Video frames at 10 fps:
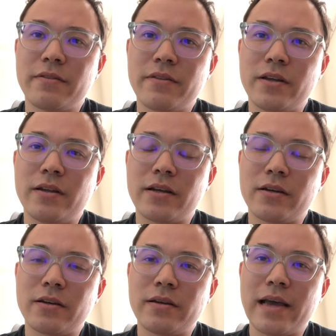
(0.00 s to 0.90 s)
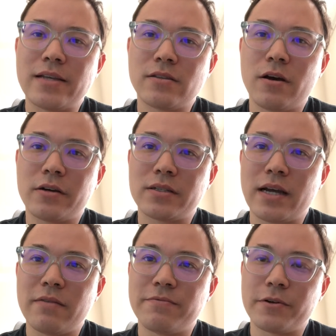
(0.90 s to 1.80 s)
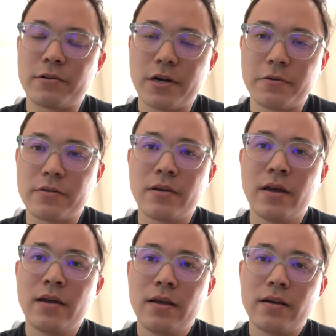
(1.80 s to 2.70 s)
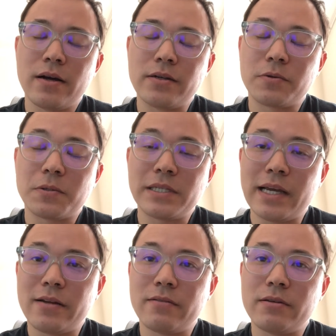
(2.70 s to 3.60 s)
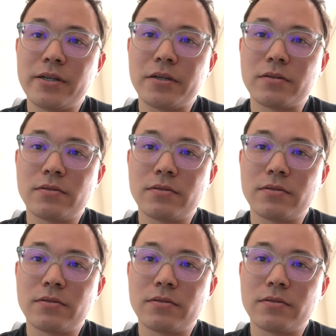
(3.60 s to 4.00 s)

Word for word: then it could, has longer time for growth uh, towards the end of the year.